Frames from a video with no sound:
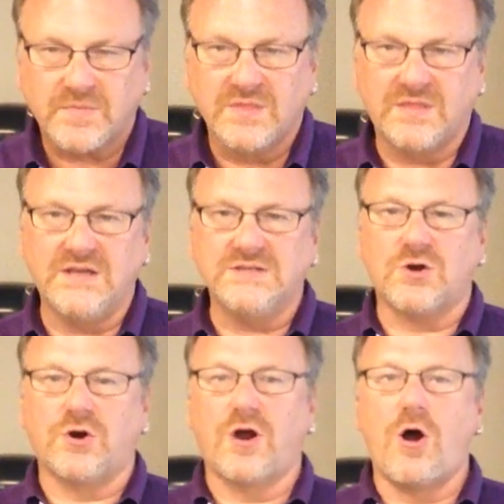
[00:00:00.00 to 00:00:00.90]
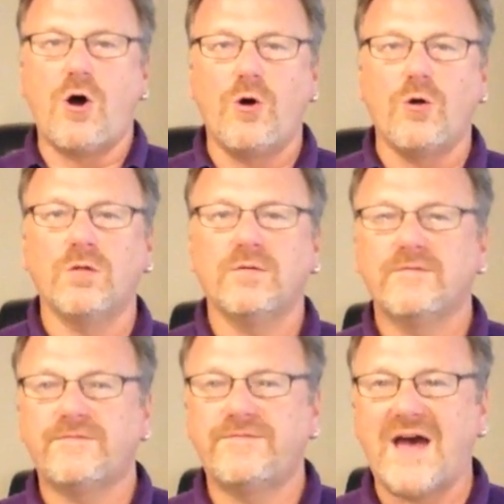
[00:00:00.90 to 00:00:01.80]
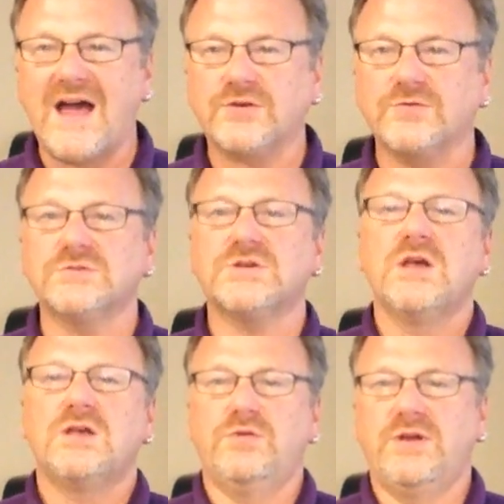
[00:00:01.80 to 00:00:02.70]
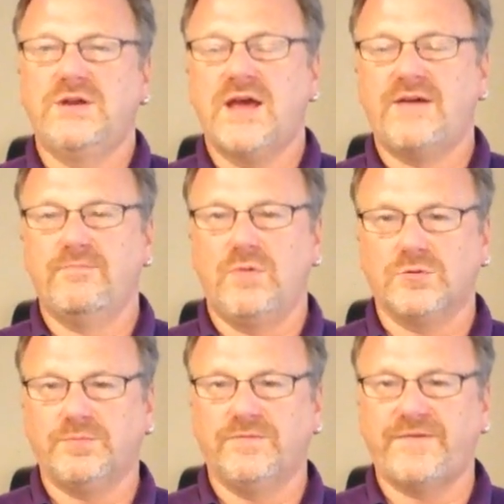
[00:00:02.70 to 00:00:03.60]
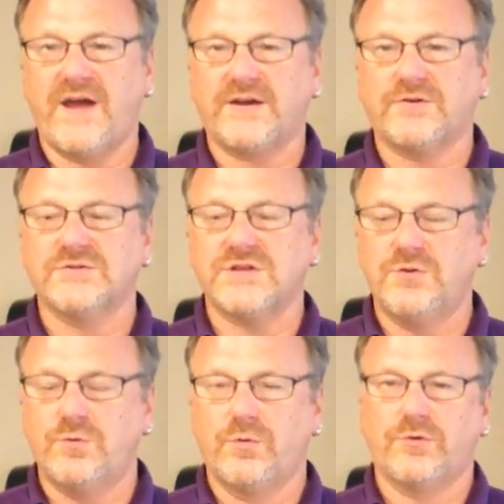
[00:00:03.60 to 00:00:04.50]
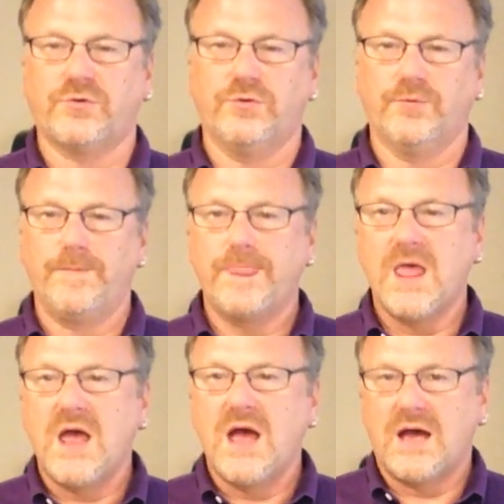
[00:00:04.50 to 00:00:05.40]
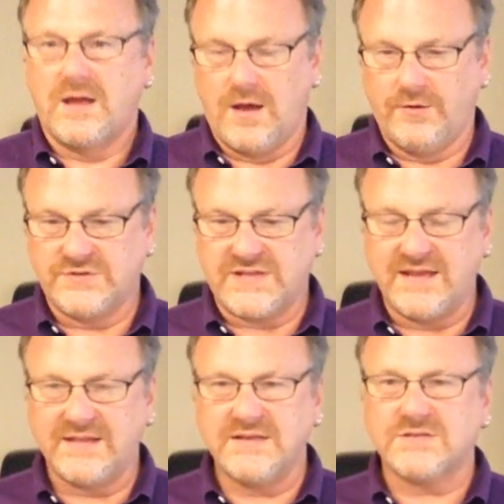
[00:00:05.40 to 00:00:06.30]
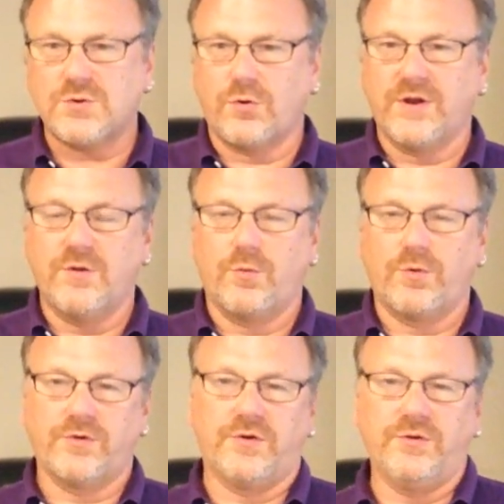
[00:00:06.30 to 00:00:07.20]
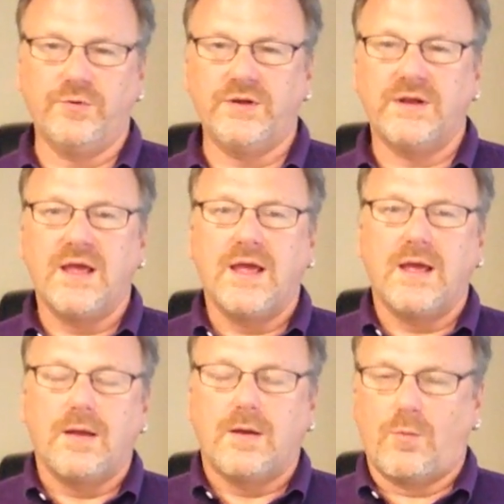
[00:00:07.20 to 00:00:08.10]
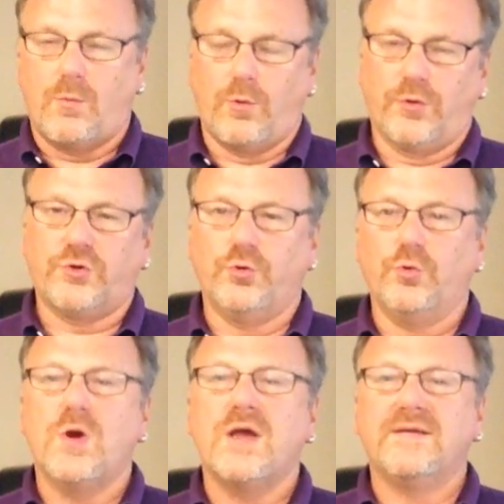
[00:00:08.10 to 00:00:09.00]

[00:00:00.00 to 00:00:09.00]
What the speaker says: These are all factors. You need to have multiple factors in order to understand this, or in order to do it, or to